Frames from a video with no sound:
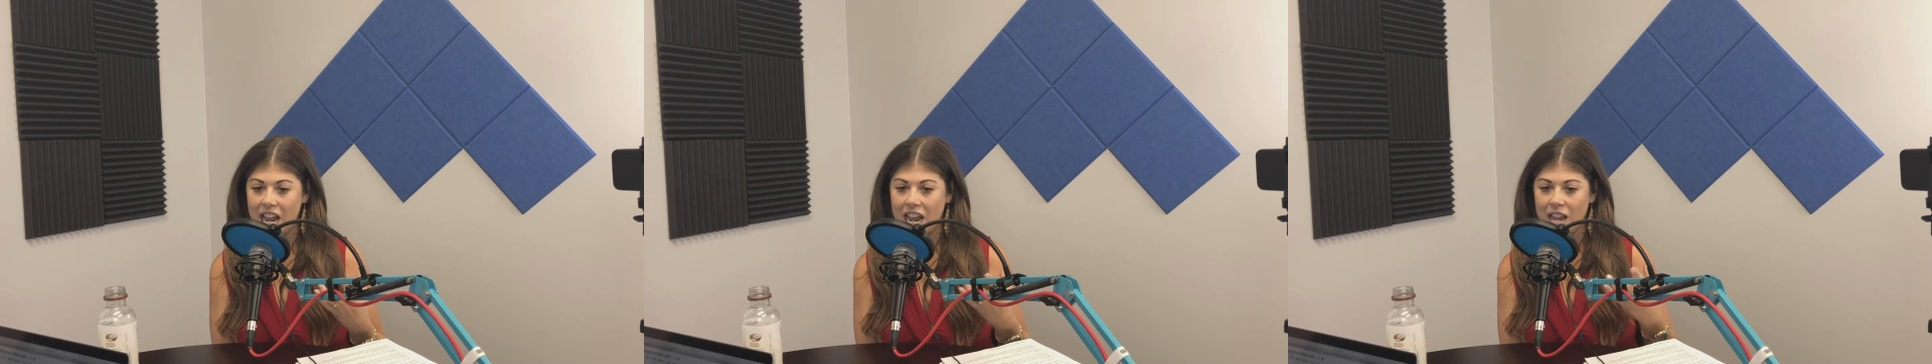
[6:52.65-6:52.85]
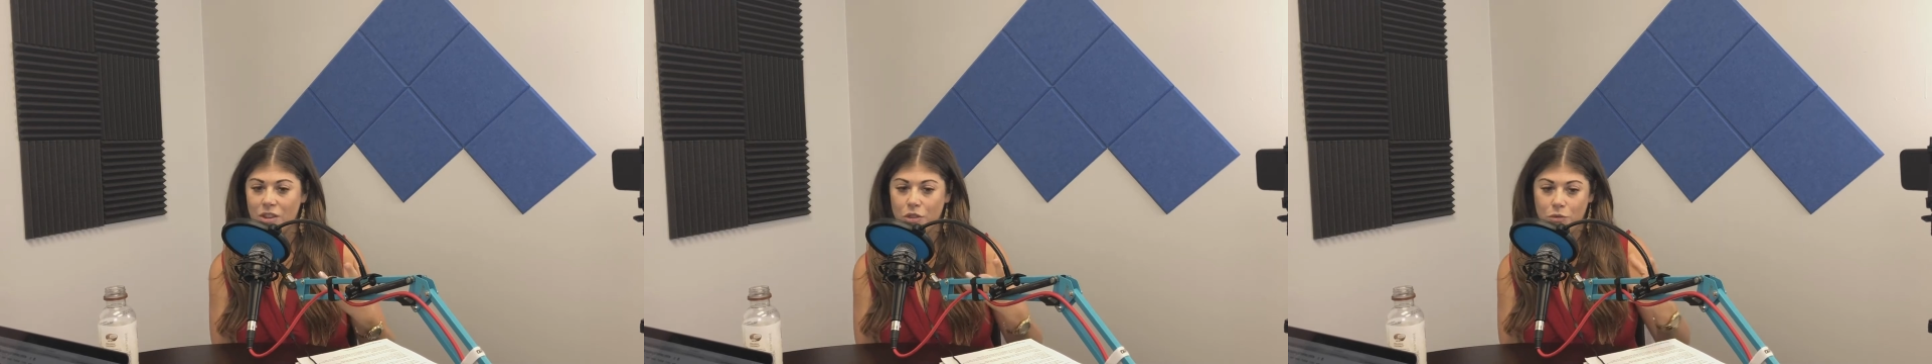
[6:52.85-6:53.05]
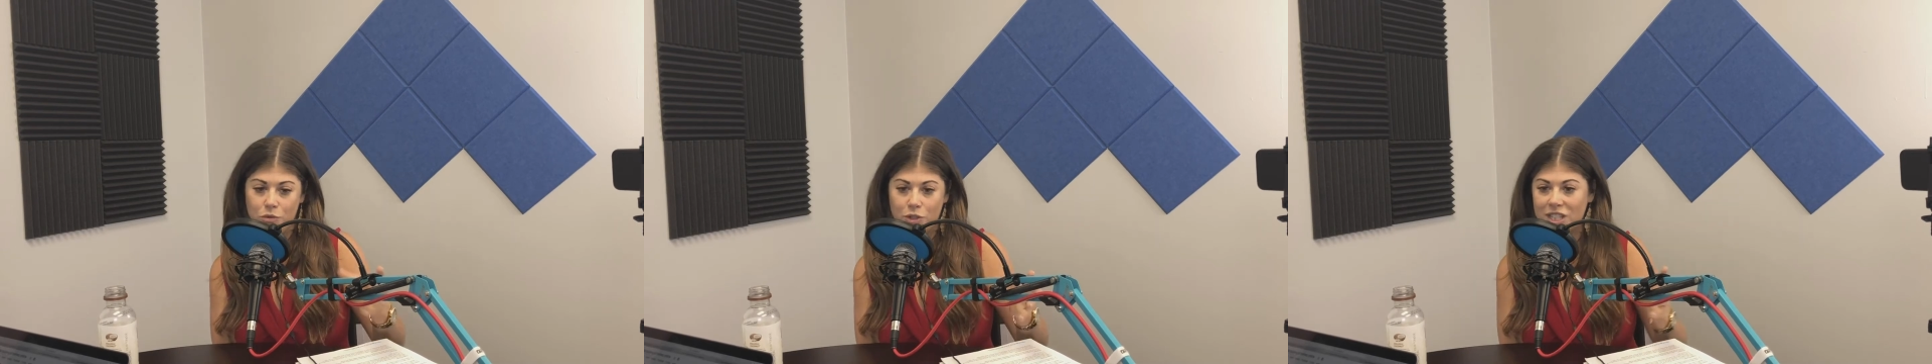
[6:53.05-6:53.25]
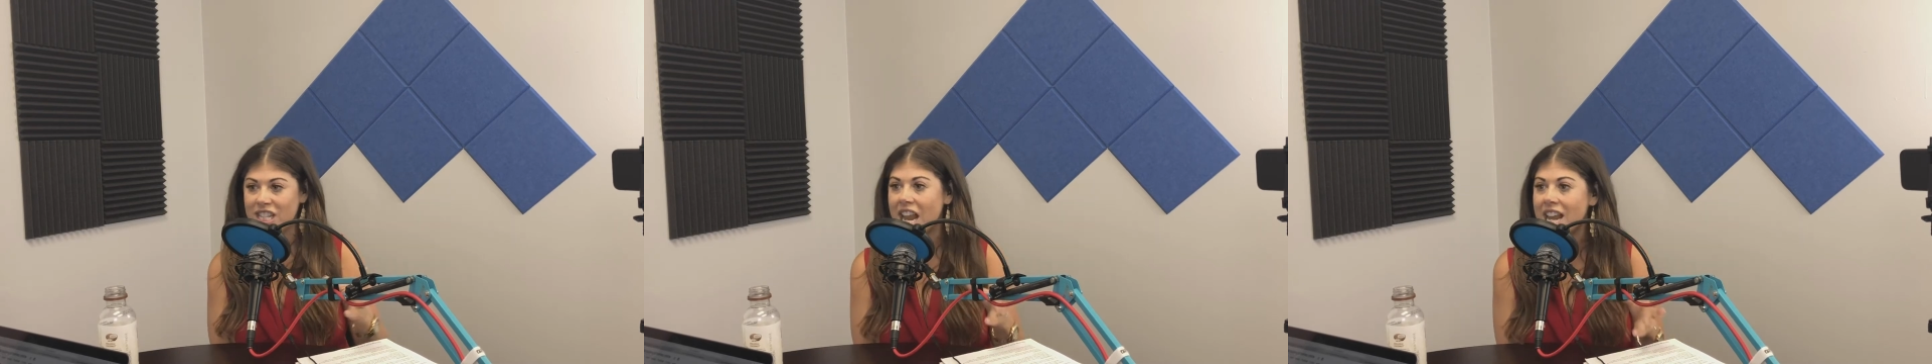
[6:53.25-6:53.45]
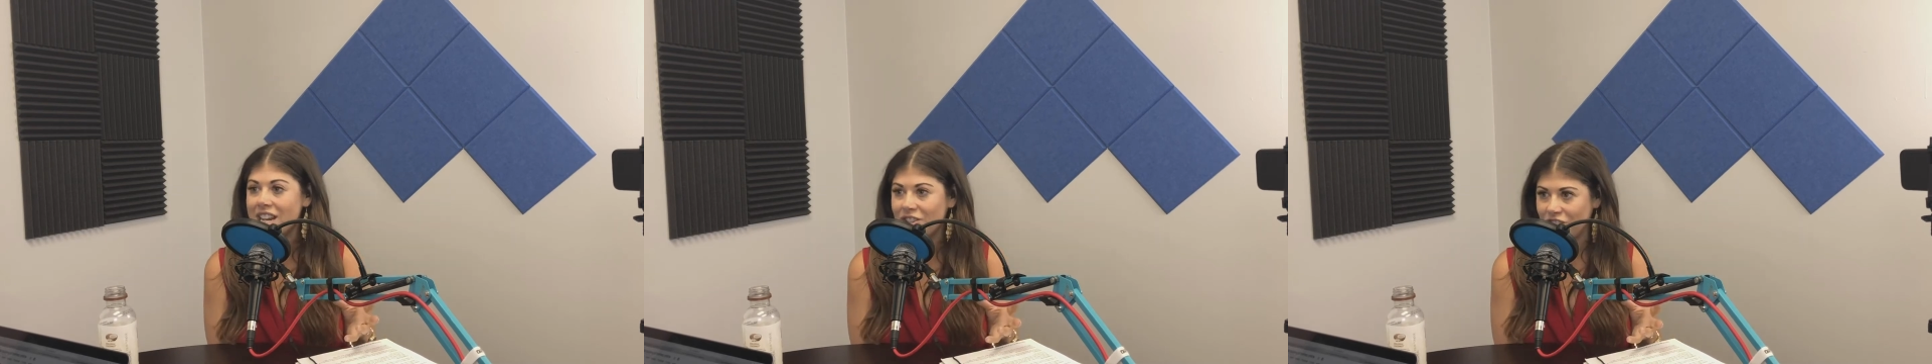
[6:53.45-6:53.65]
and through
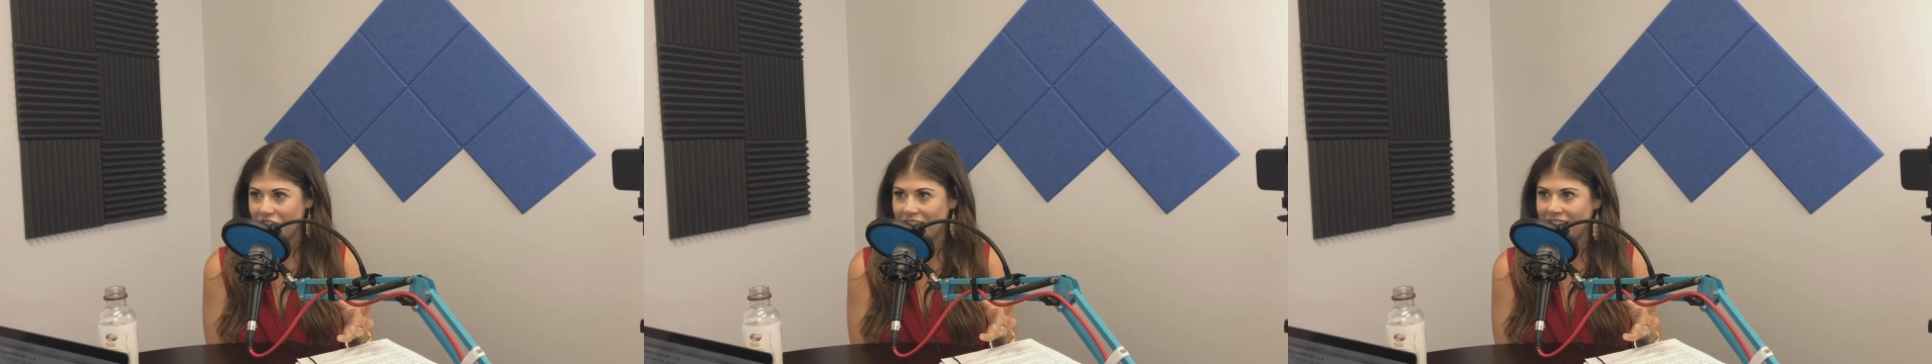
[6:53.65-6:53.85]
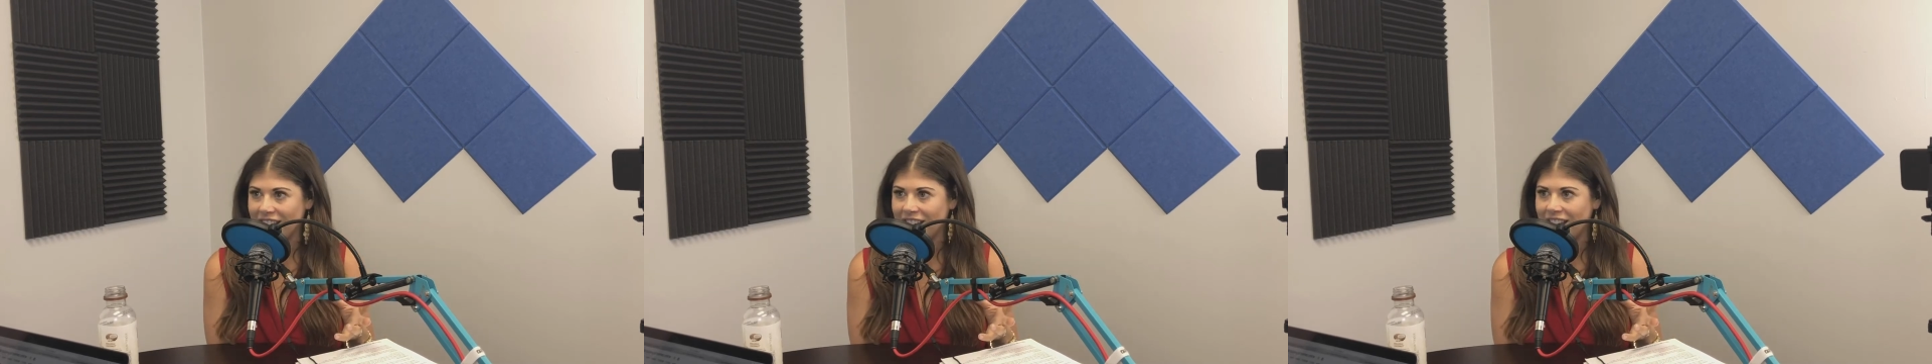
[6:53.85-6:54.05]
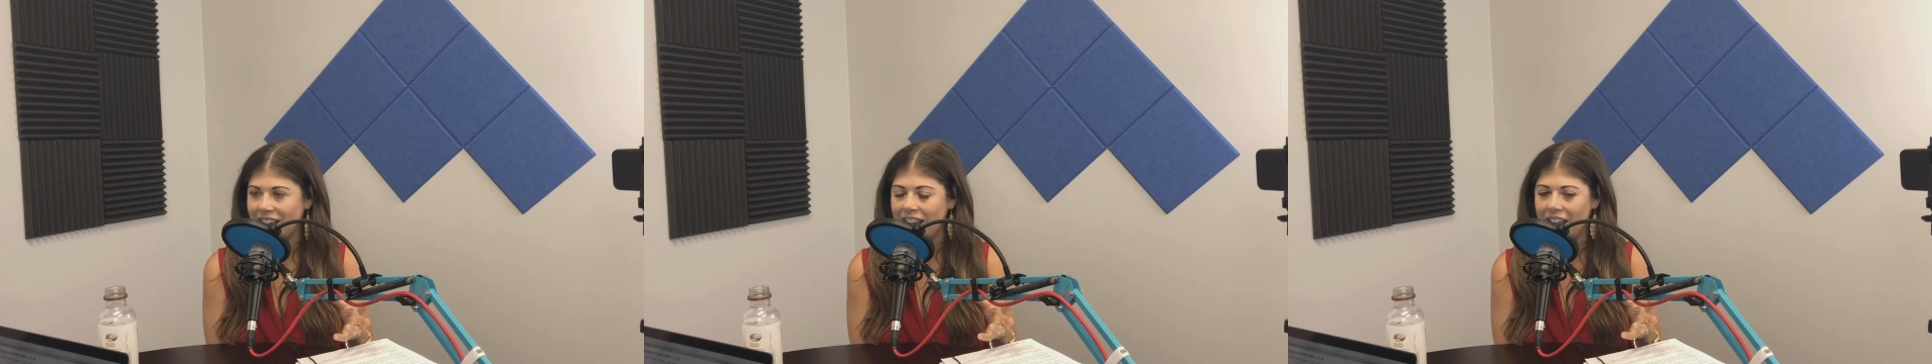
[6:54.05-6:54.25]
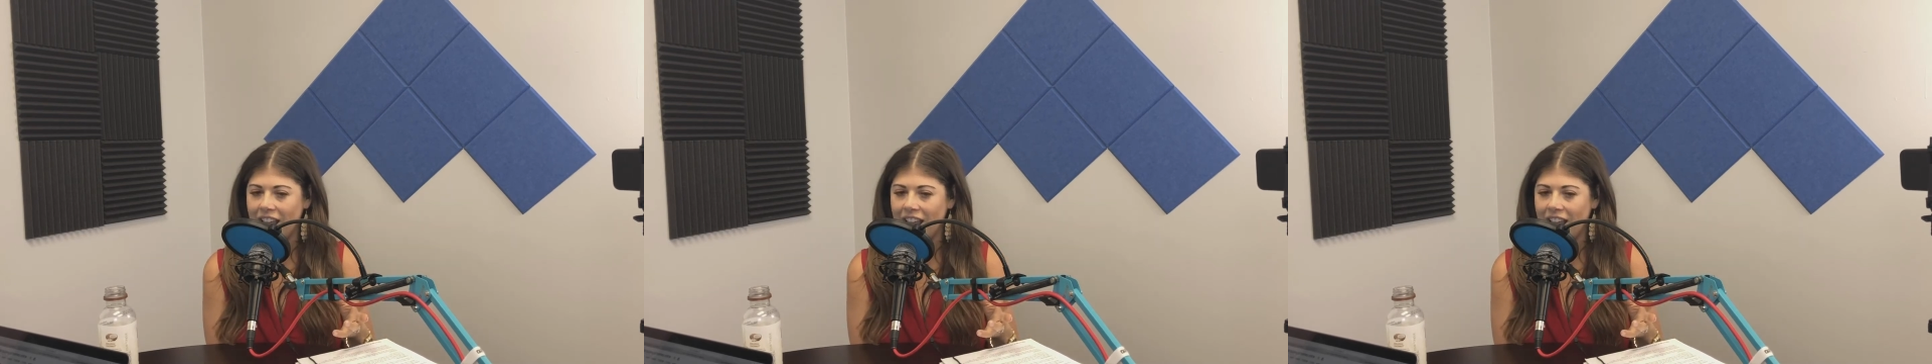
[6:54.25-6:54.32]
staging